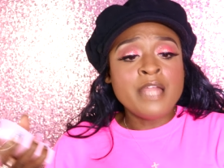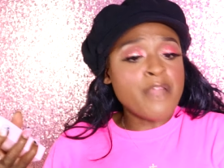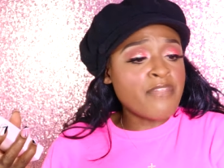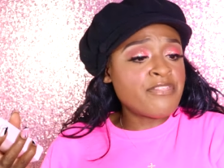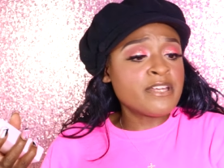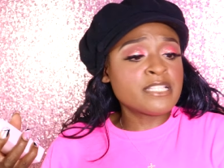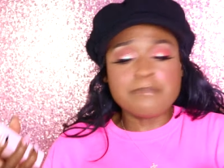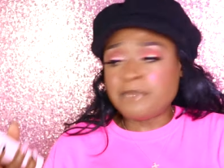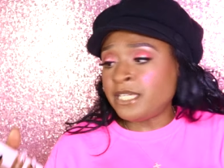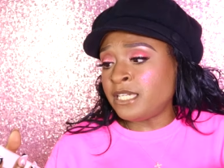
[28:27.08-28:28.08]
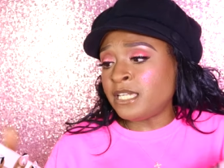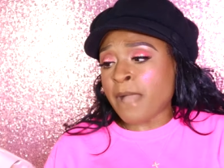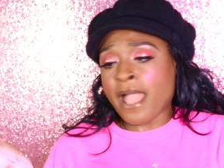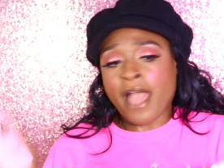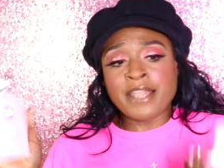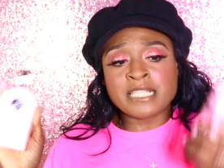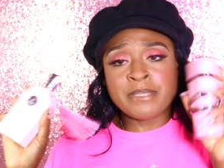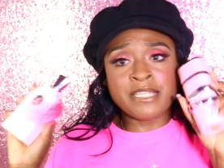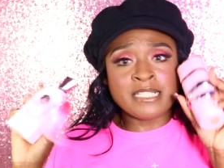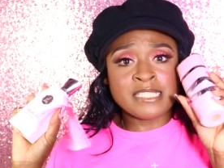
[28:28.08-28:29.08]
nothing to me, in my honest
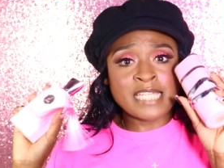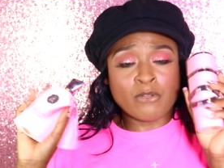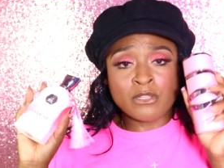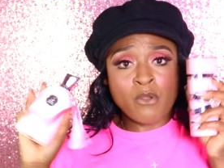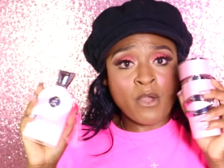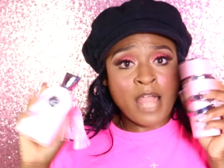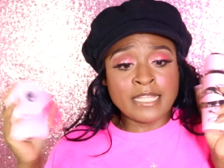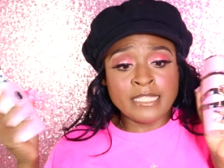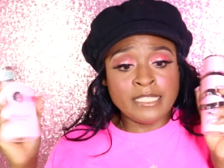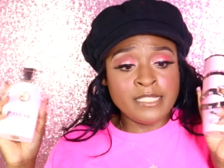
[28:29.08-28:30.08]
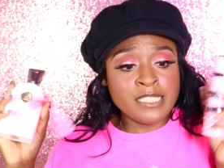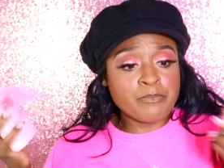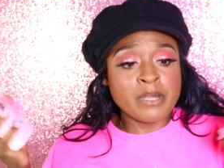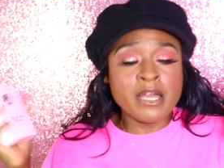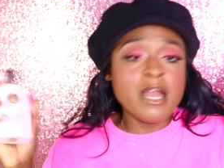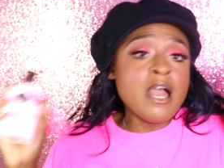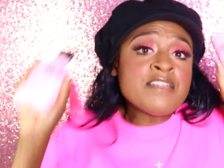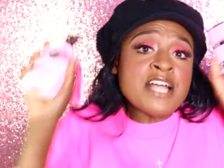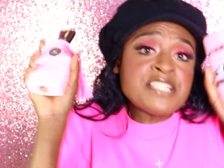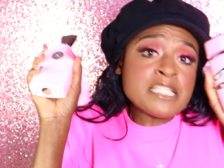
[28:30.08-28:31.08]
opinion, stayed on long out of these. But
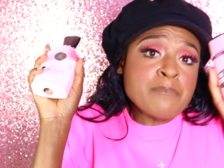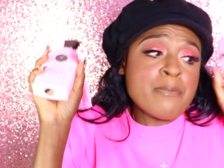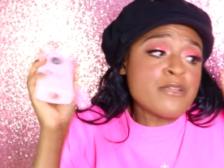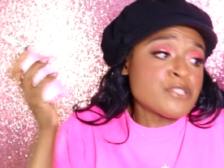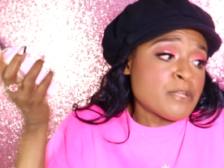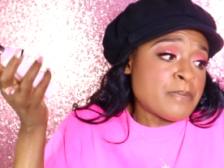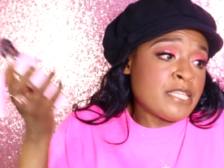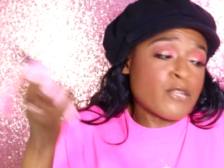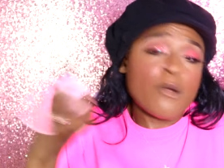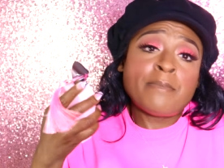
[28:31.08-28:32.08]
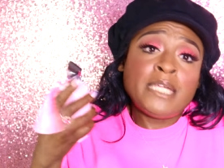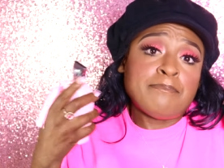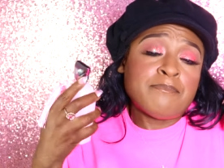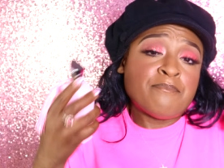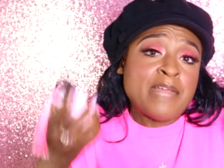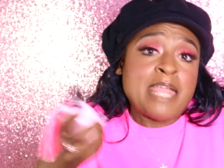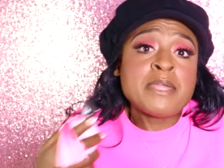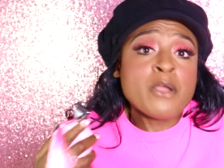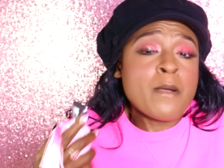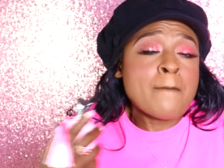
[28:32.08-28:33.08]
that's just my personal opinion on me.
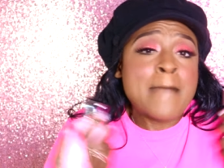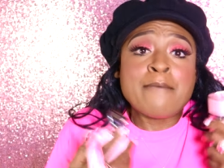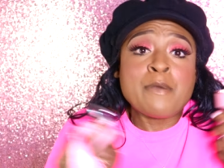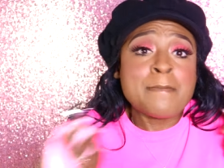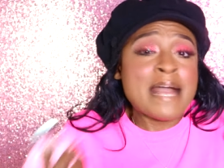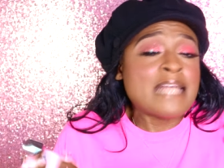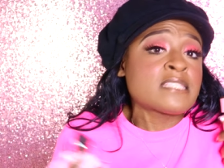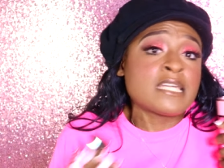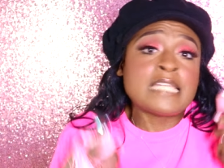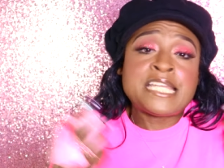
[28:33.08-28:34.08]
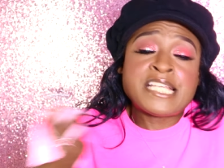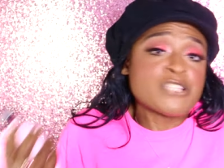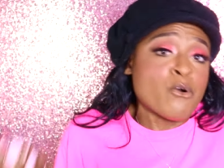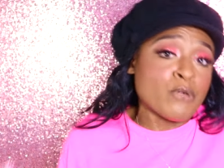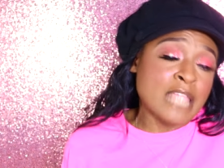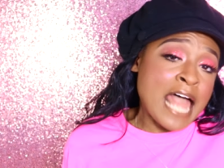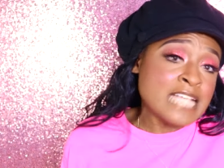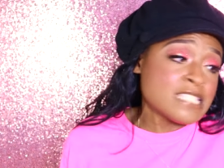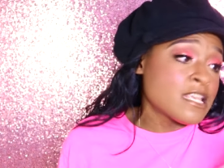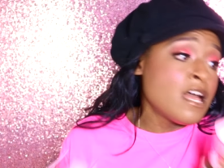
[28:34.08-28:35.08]
Maybe on my with my skin, they just don't
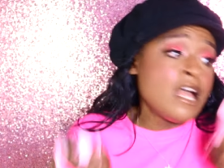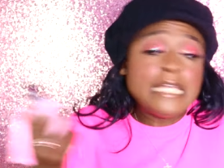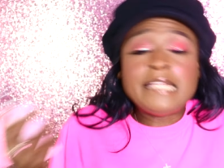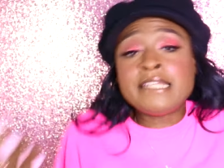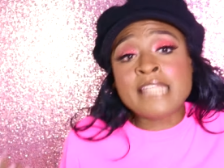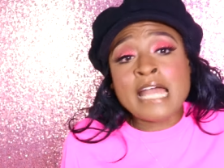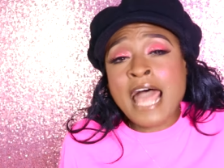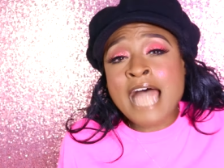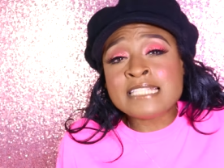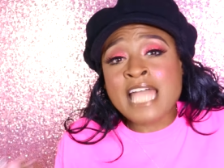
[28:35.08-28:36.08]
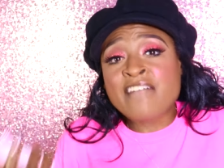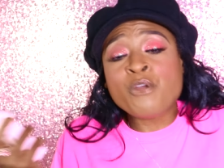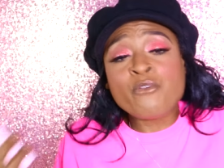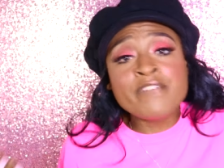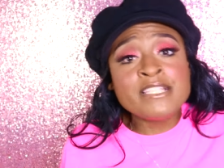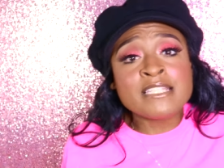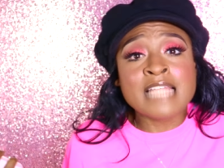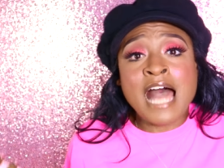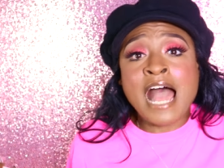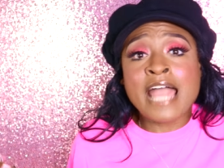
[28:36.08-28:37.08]
last. They did not last. I have no reason to
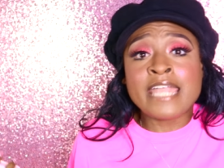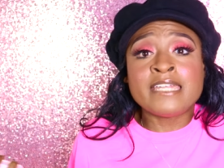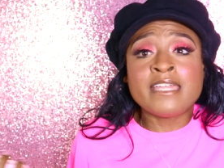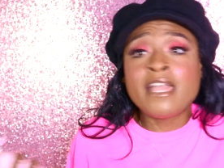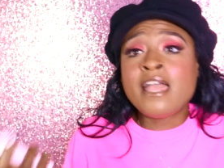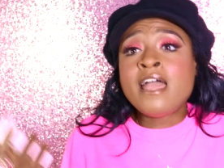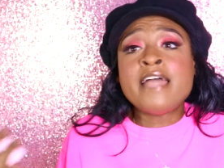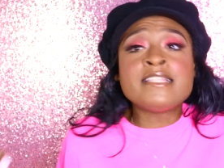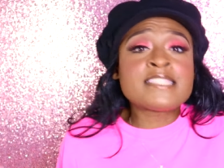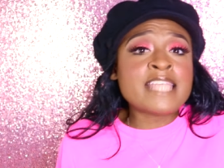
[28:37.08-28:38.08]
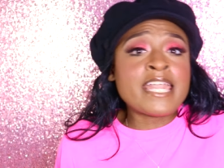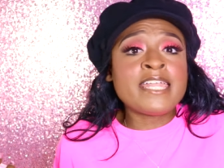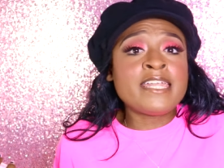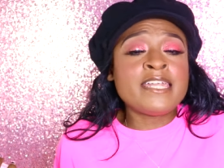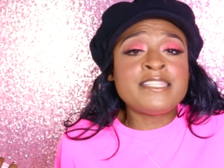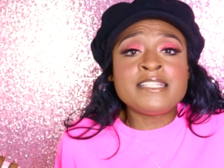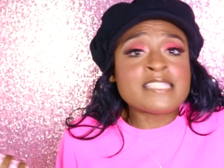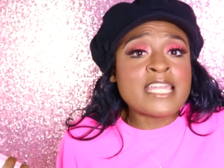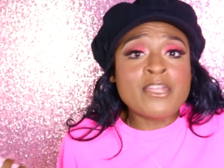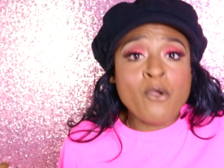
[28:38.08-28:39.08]
lie and say it didn't
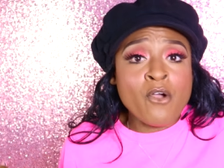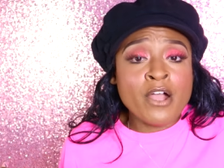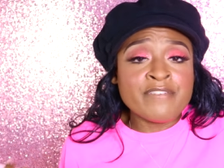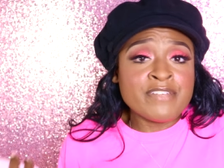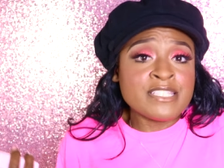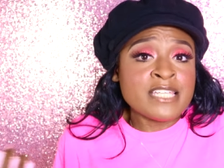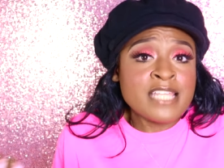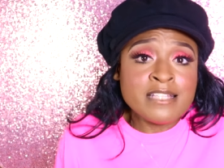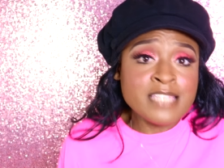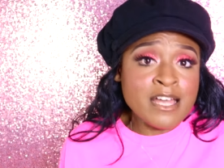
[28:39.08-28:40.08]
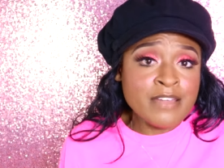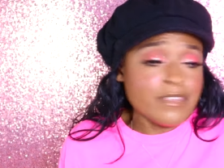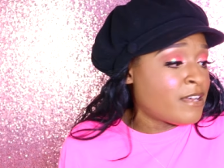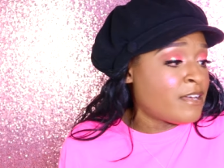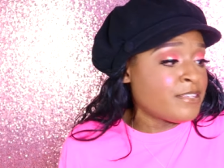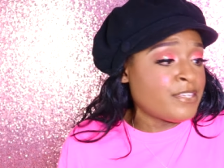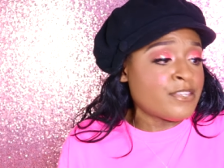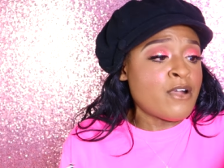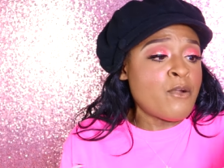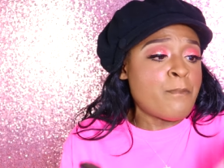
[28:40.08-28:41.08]
stay on. If it did, I'll tell you, you
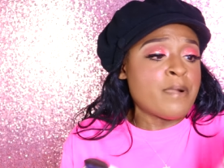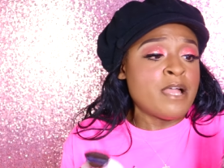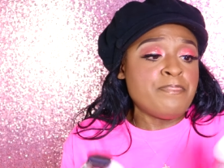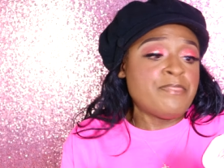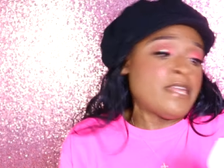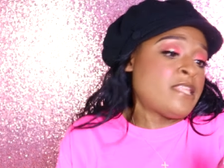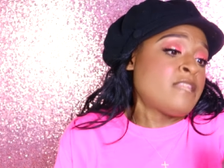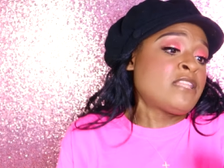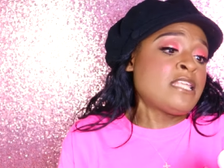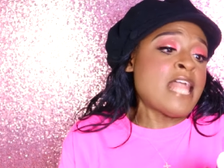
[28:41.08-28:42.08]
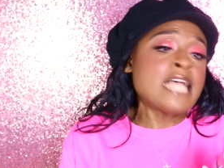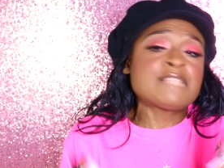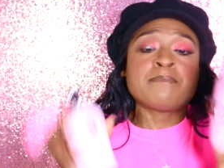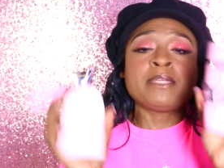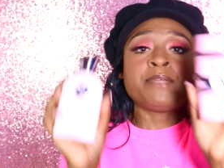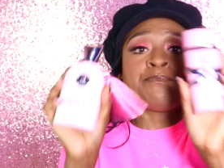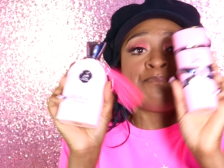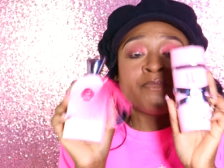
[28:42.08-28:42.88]
know, but they didn't really last for me.